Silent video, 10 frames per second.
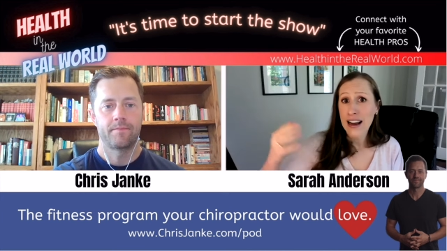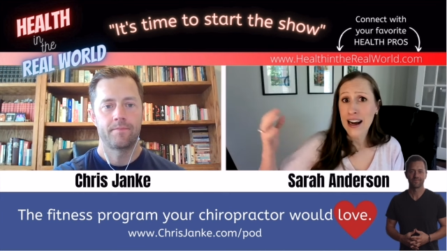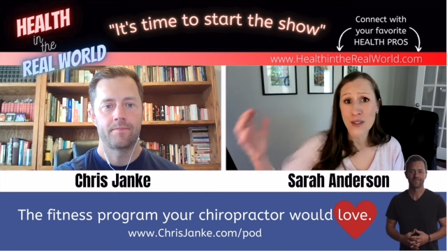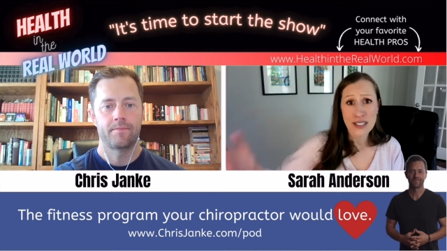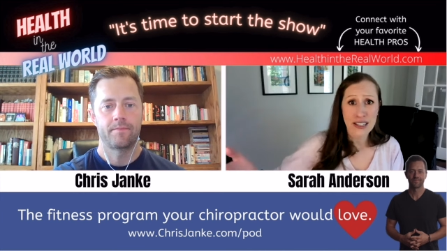
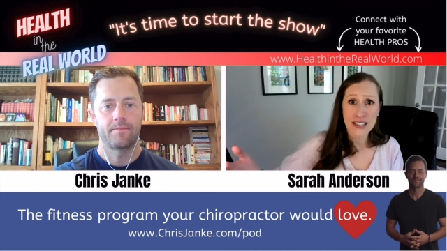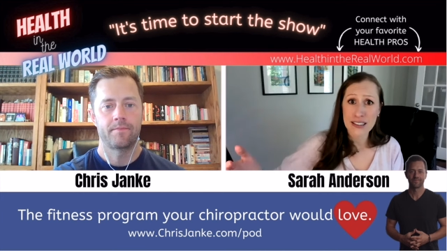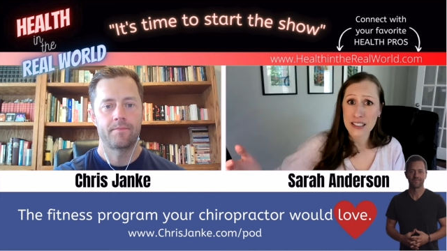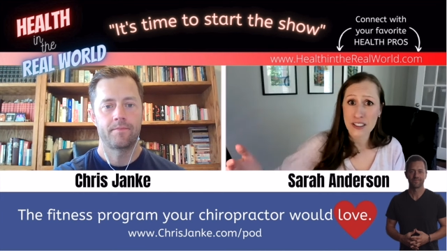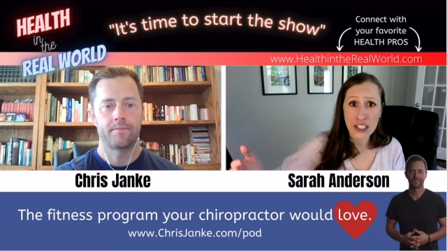Speaker 1: outside in
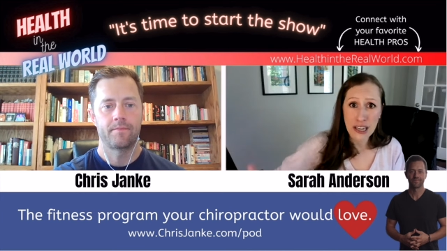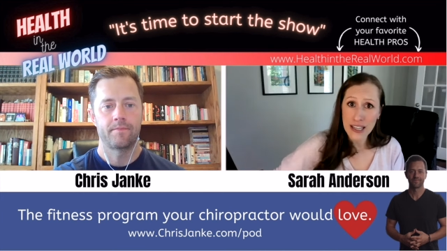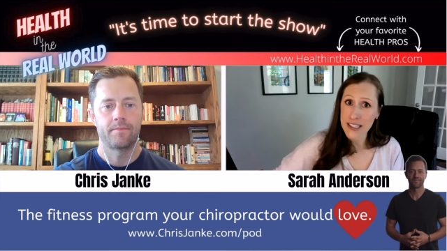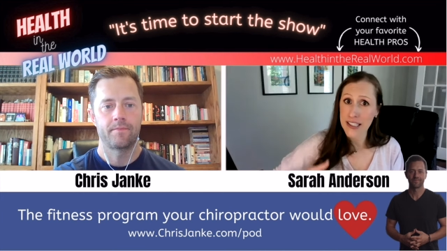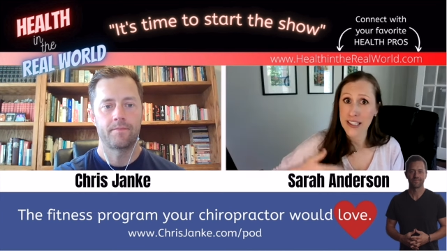nature
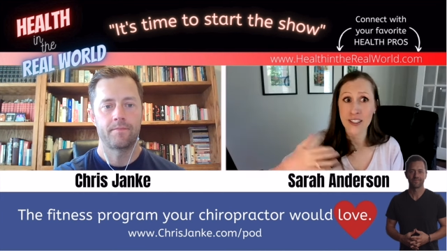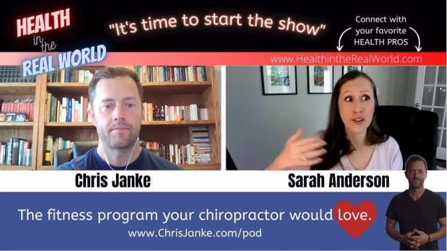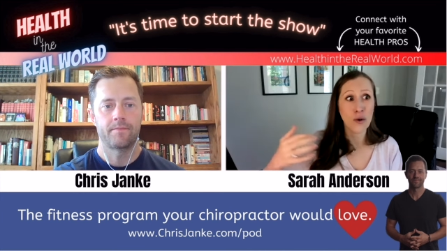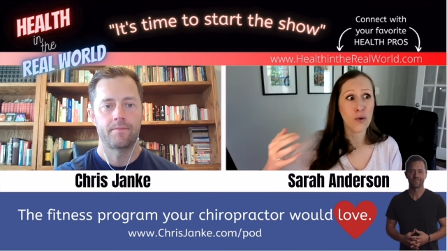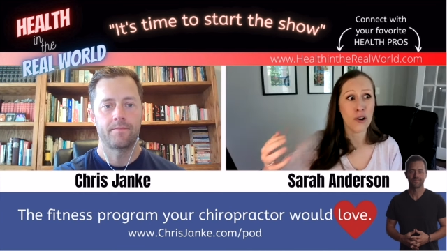hiking
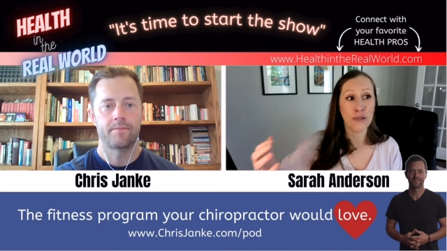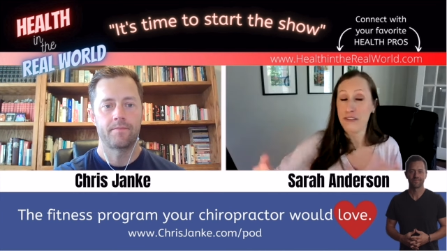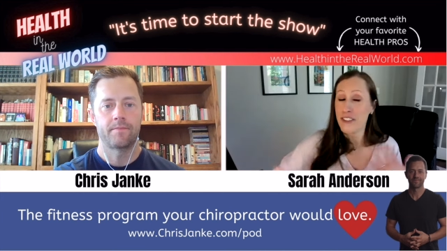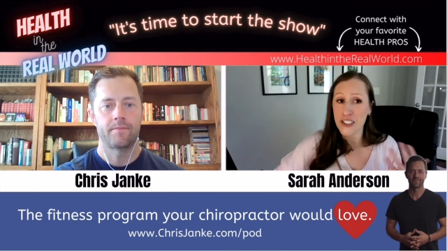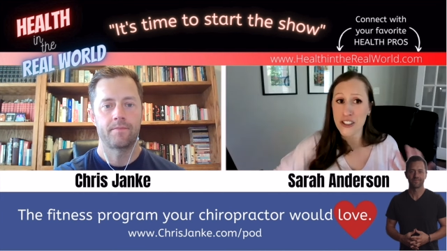or
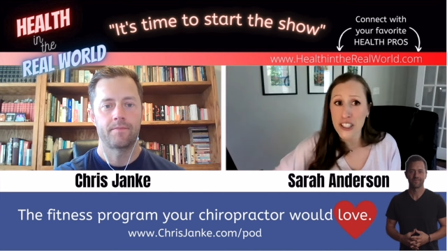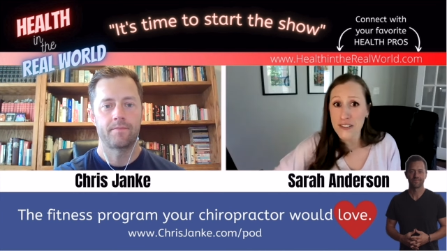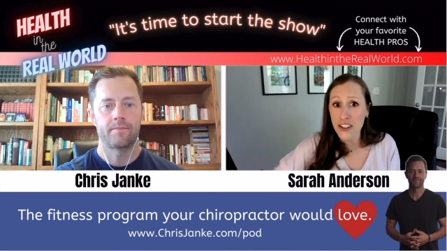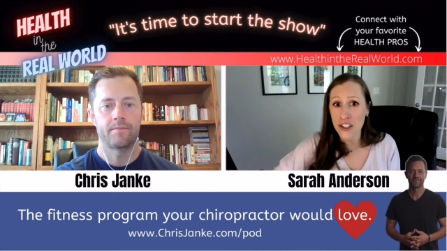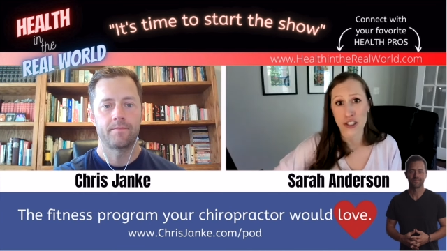refinishing
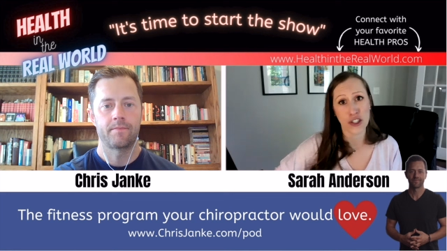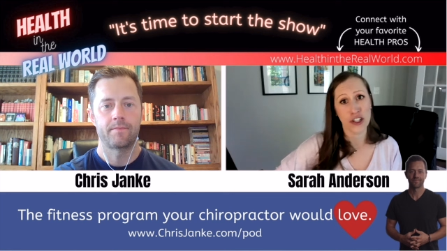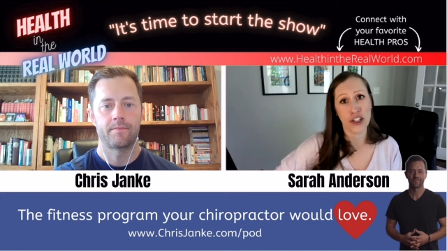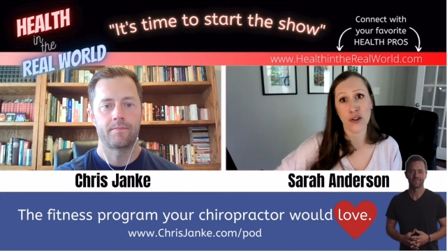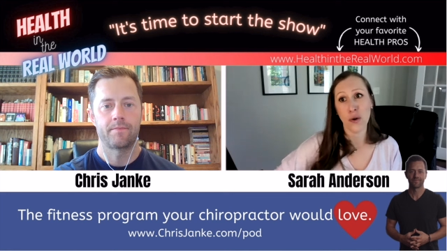
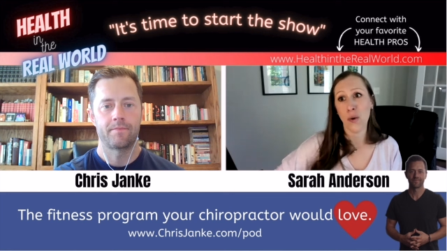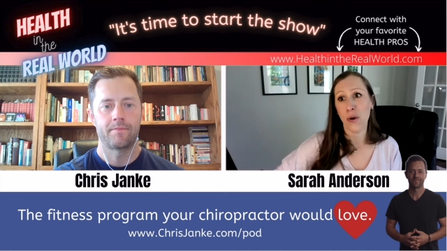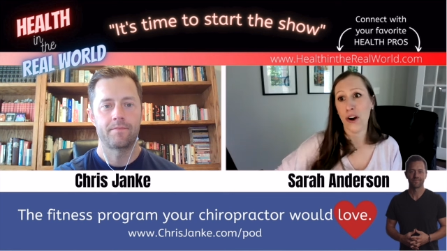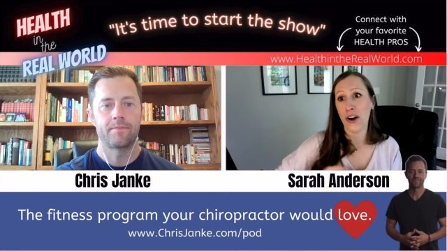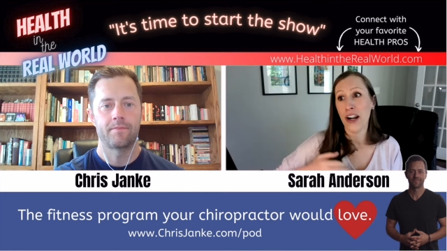furniture
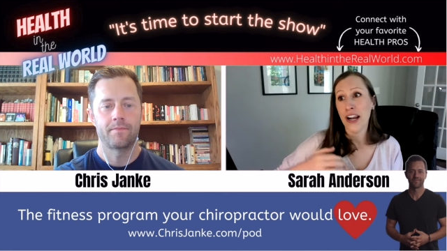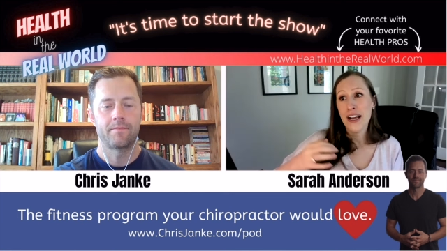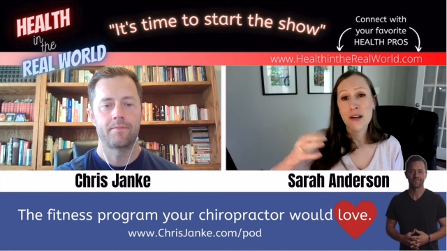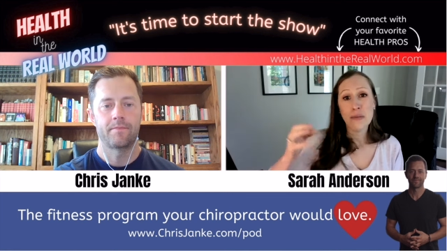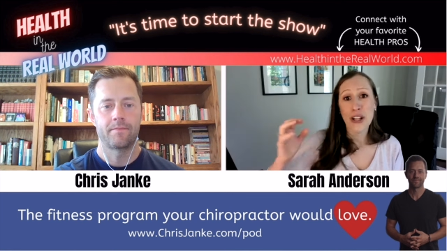or
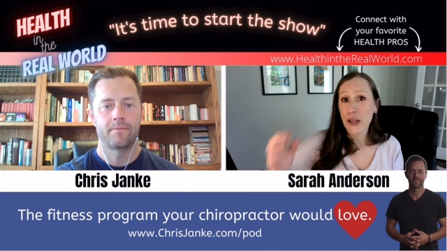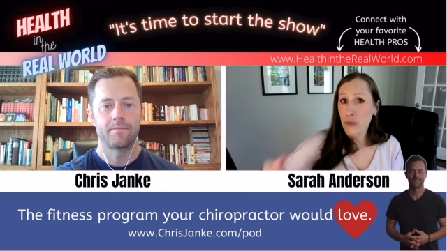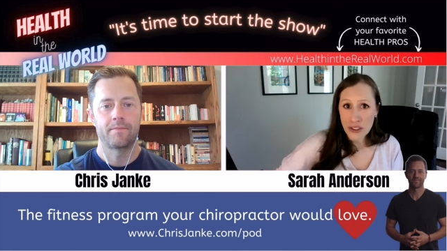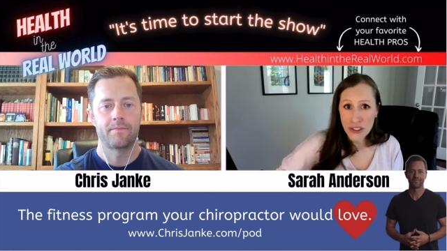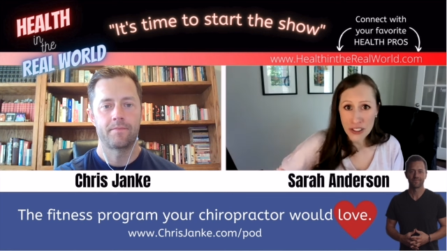playing
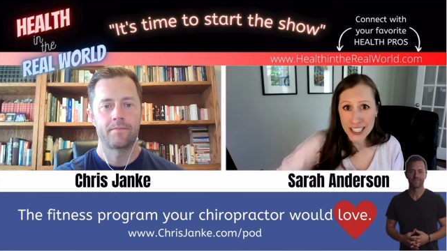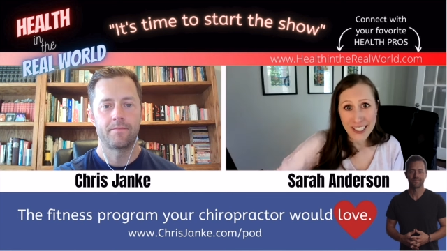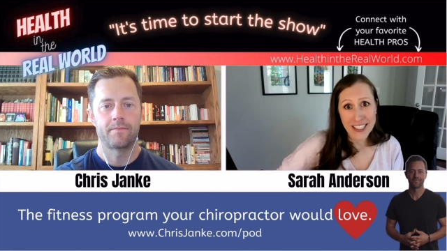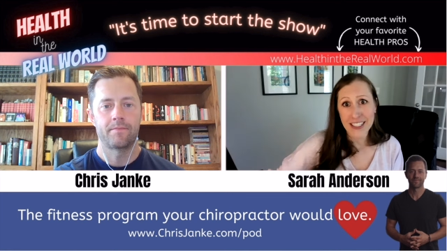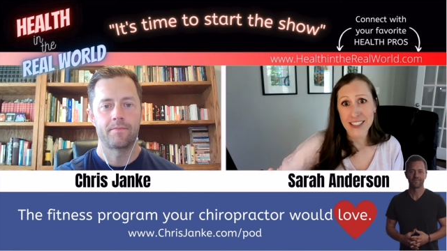with your
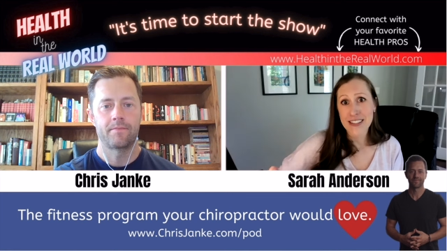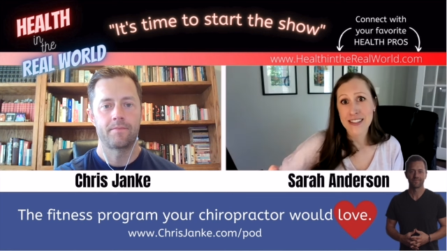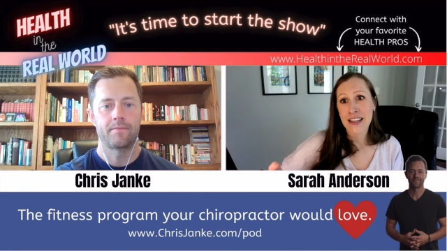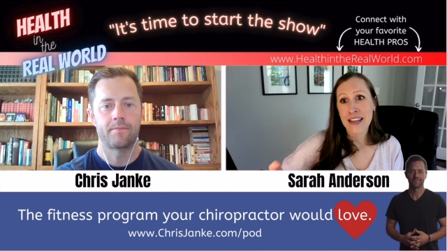kids.